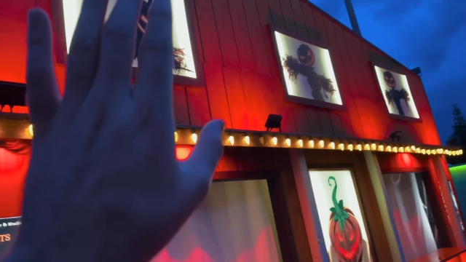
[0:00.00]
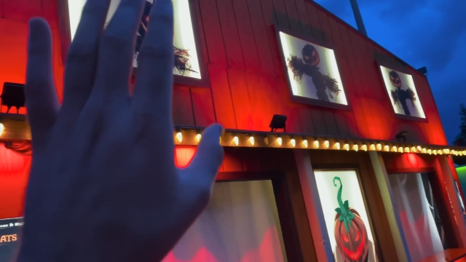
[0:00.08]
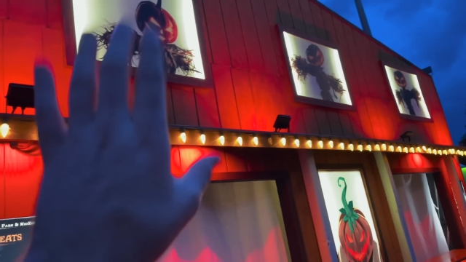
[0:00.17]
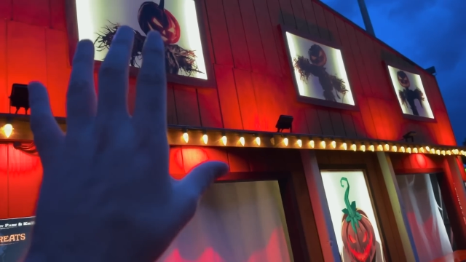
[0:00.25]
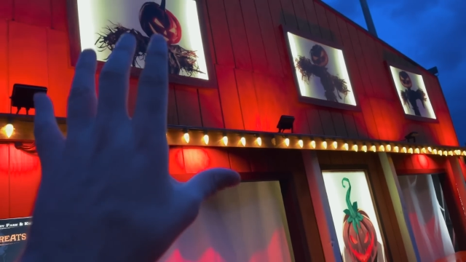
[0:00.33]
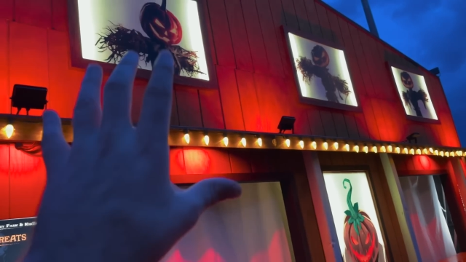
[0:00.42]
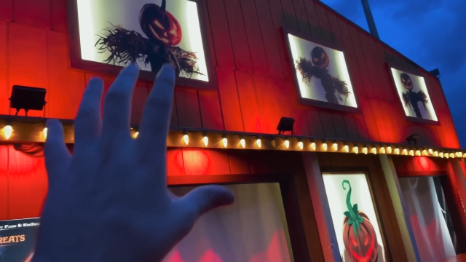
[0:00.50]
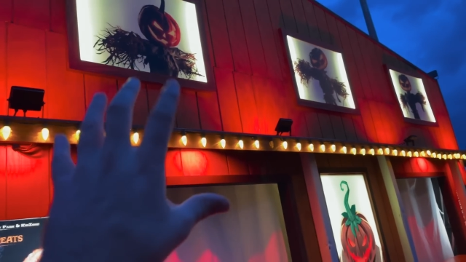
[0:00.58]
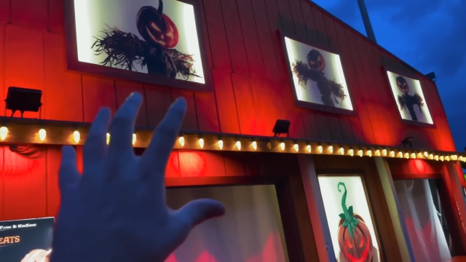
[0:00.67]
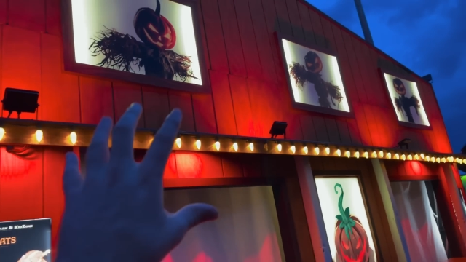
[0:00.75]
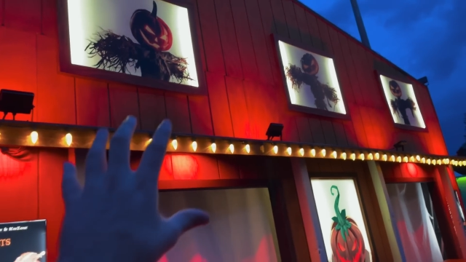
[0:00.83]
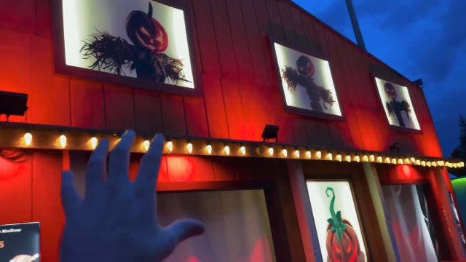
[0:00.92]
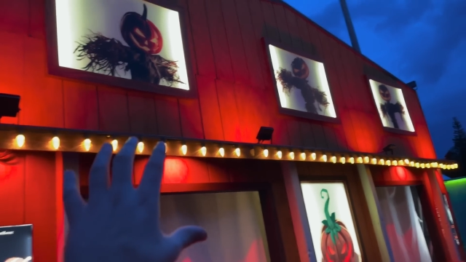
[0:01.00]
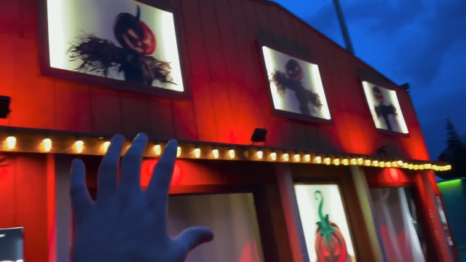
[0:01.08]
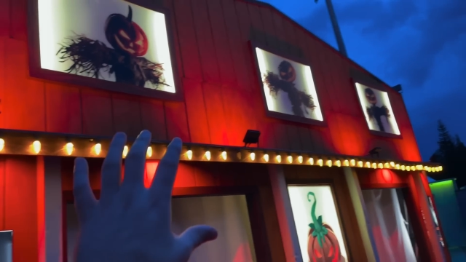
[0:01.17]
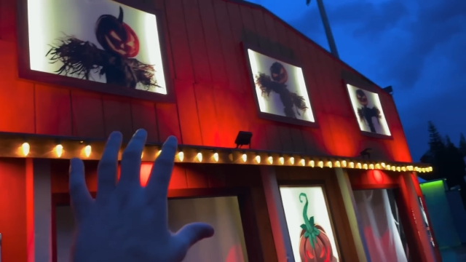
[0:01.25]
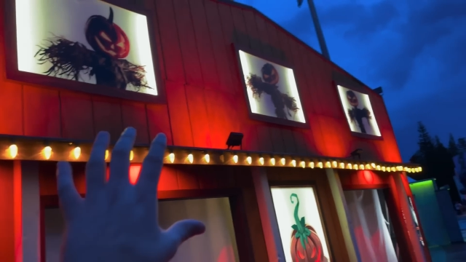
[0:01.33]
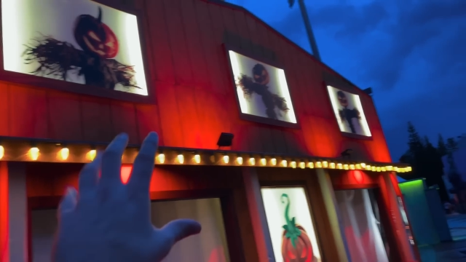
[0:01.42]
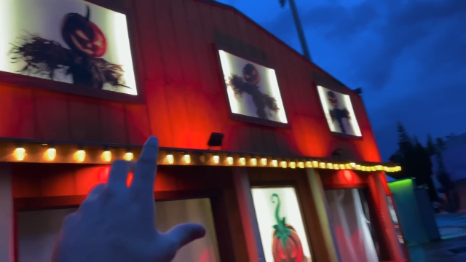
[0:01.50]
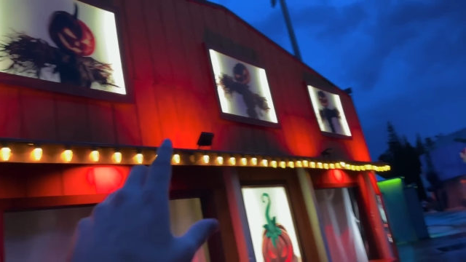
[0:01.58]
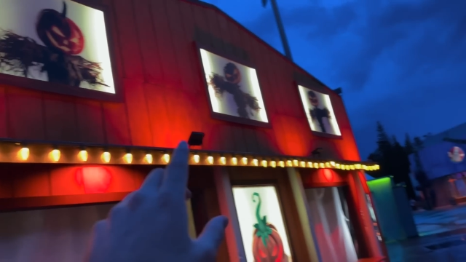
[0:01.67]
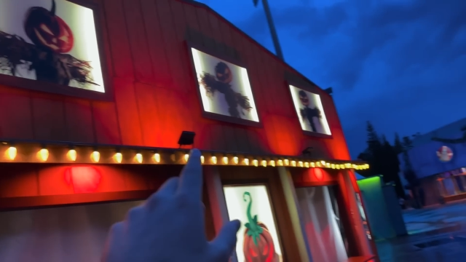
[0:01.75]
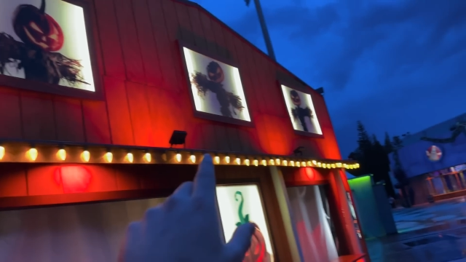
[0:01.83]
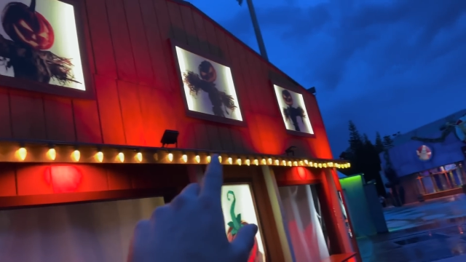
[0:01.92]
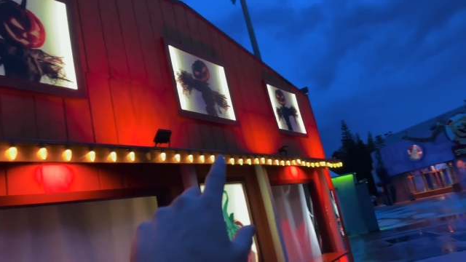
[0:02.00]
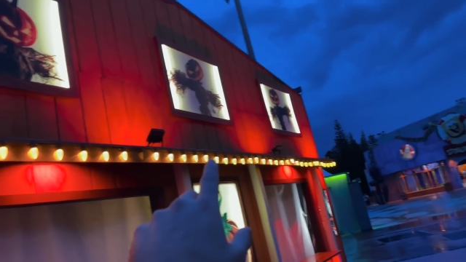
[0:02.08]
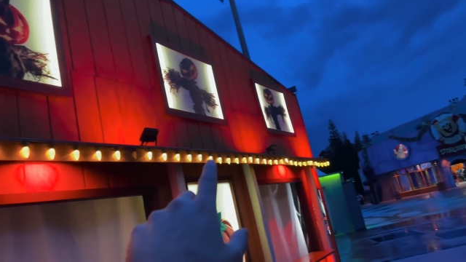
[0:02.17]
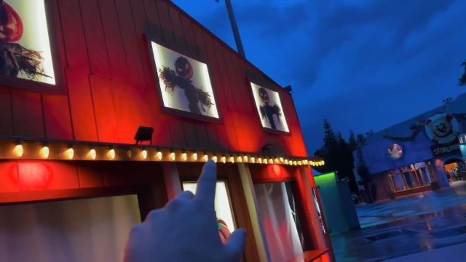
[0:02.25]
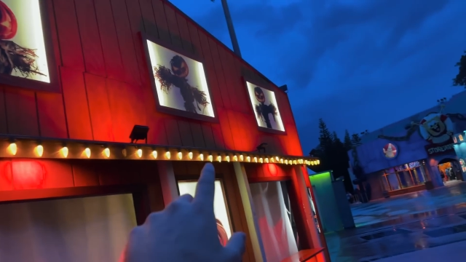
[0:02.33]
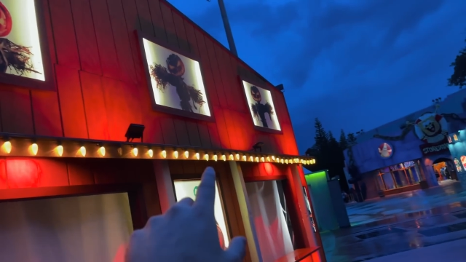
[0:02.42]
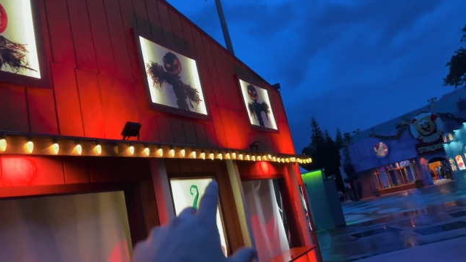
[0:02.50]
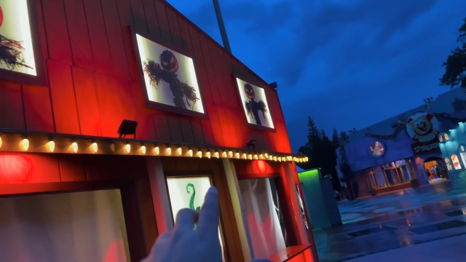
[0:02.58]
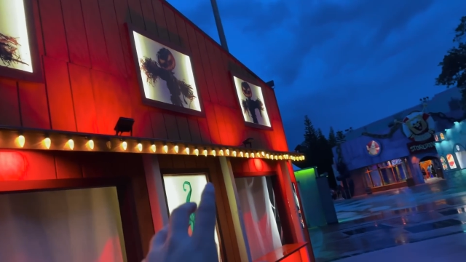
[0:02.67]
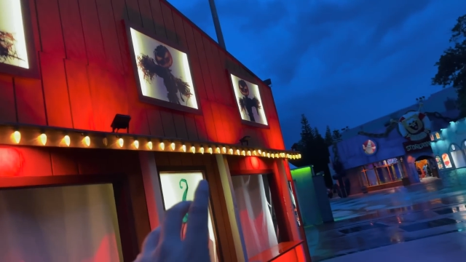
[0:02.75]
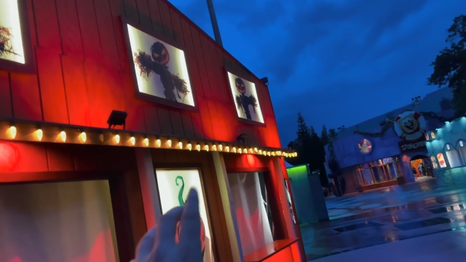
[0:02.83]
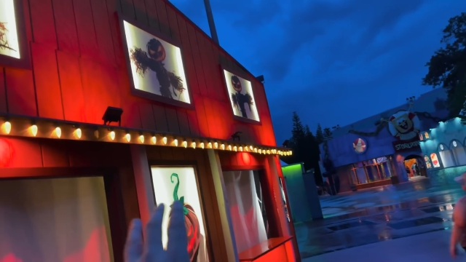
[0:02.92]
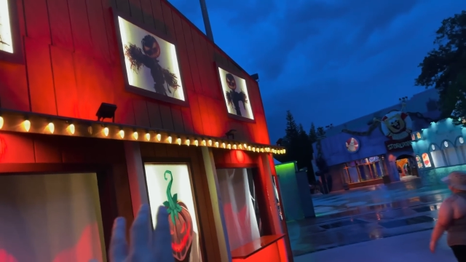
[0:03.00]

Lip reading: (no speaker visible)